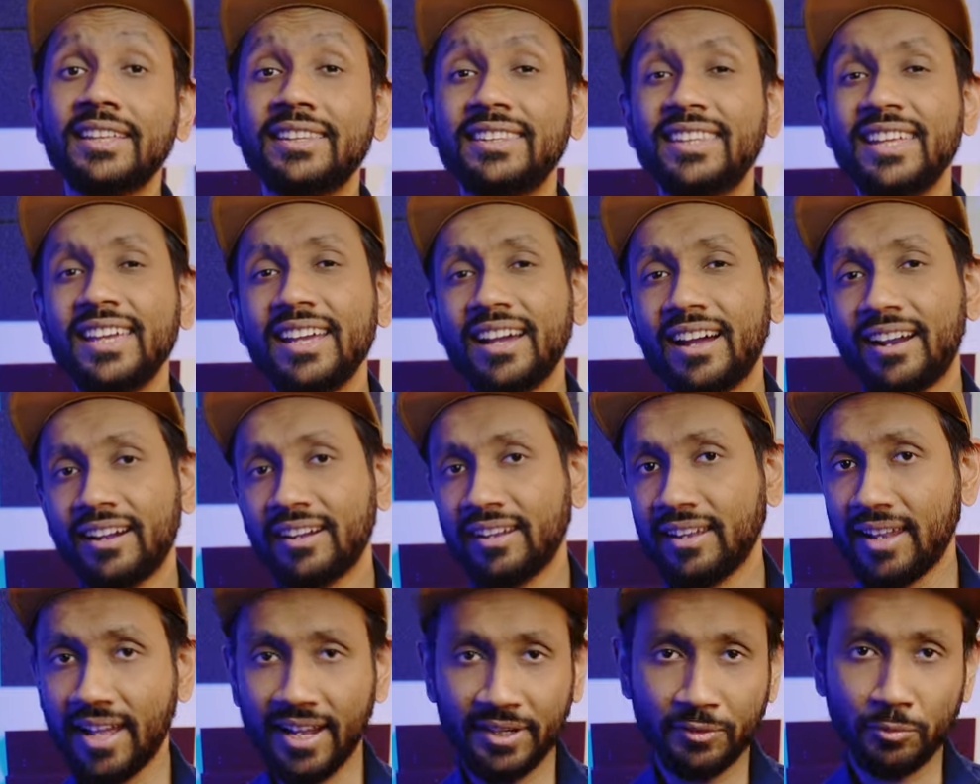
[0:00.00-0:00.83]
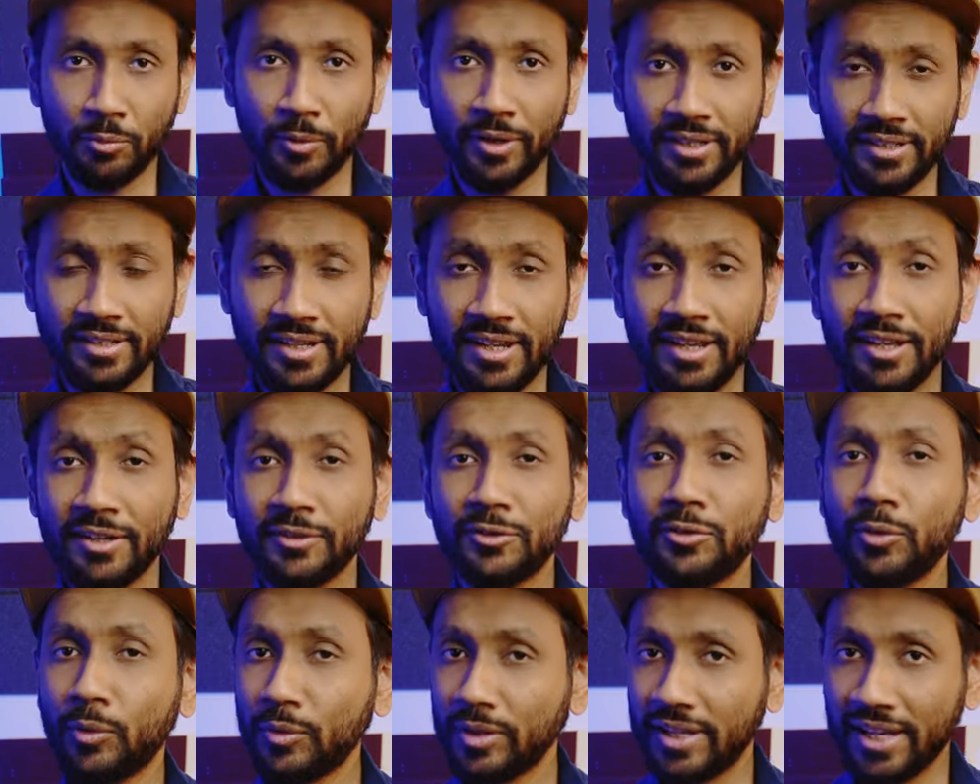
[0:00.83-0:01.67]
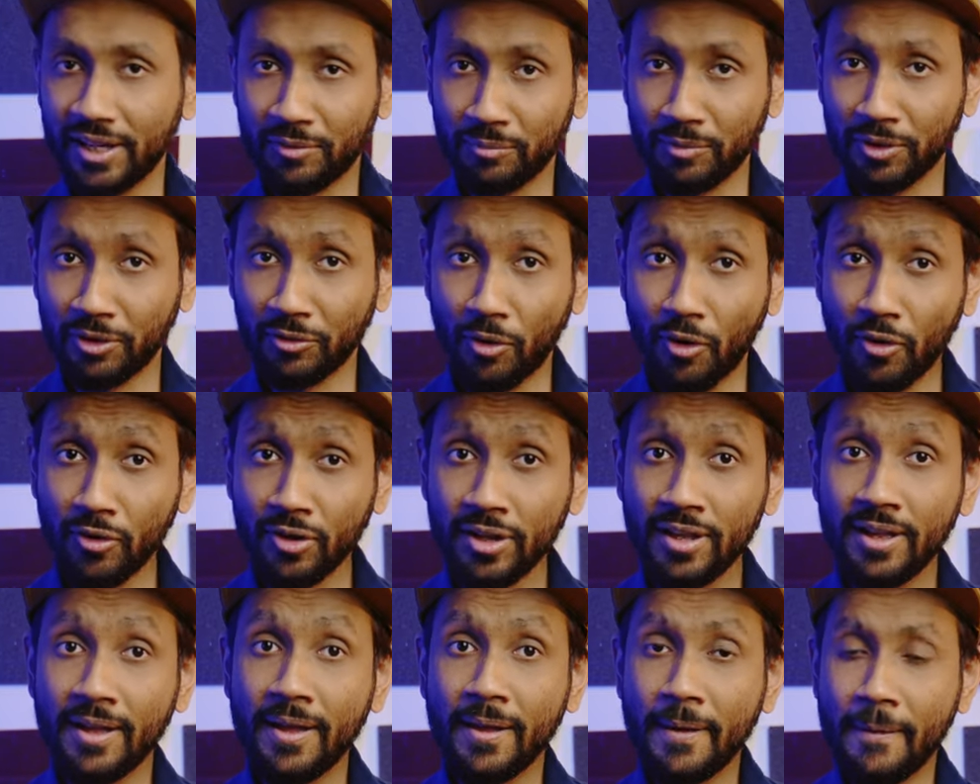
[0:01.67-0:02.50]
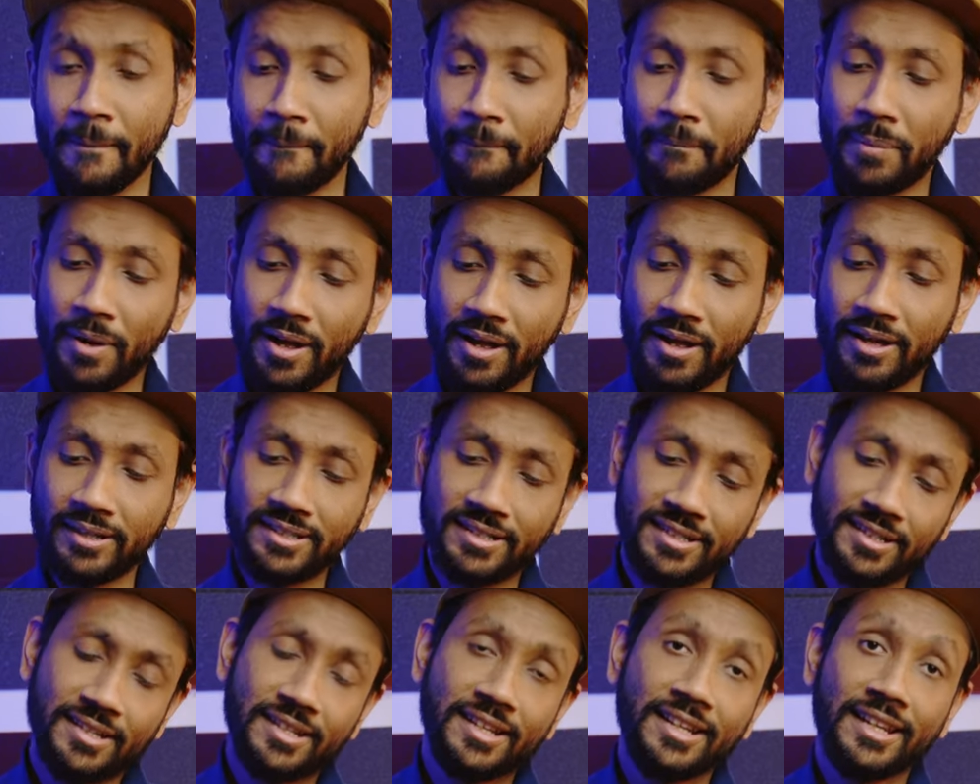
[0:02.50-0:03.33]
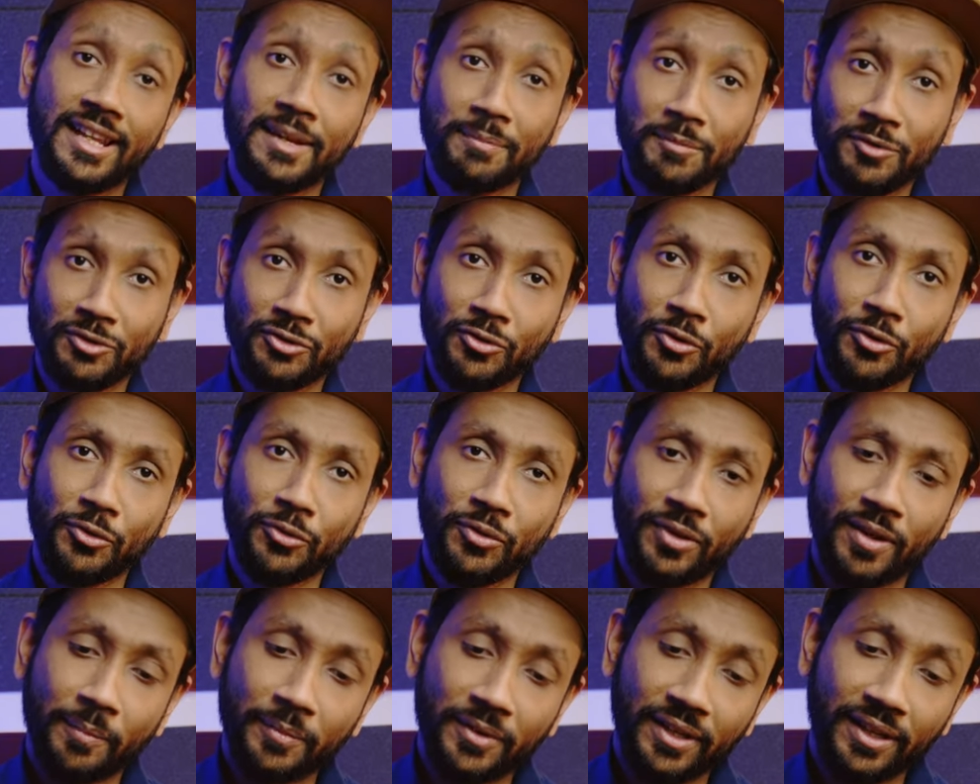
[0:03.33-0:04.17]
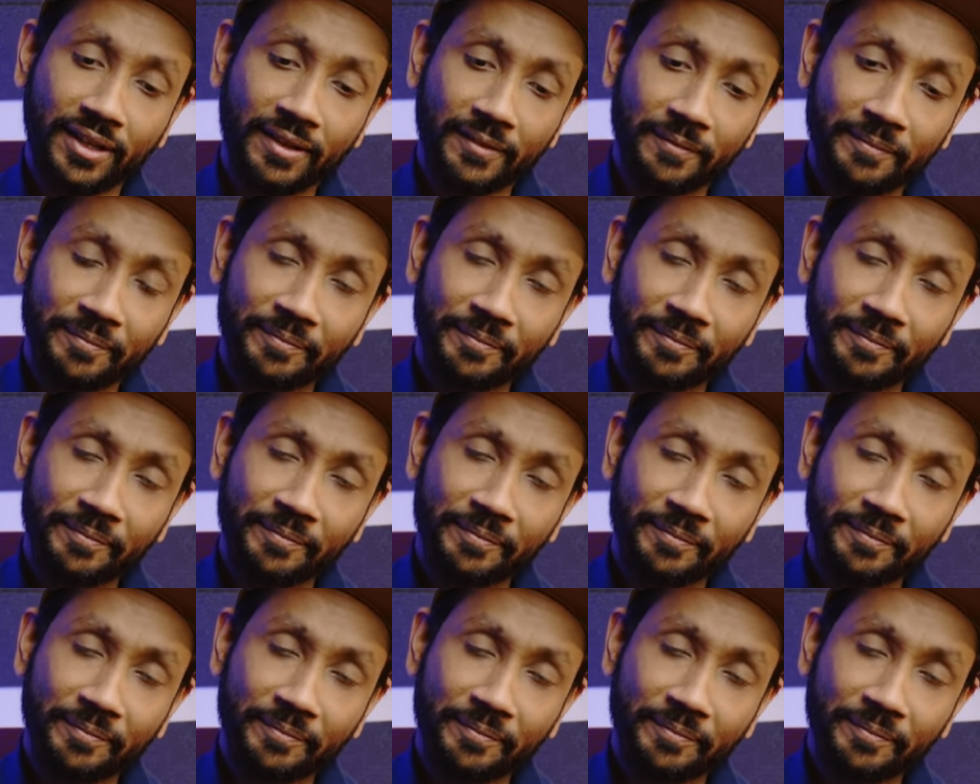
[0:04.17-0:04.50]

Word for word: They are lightweight, don't get me wrong, but let me show you something.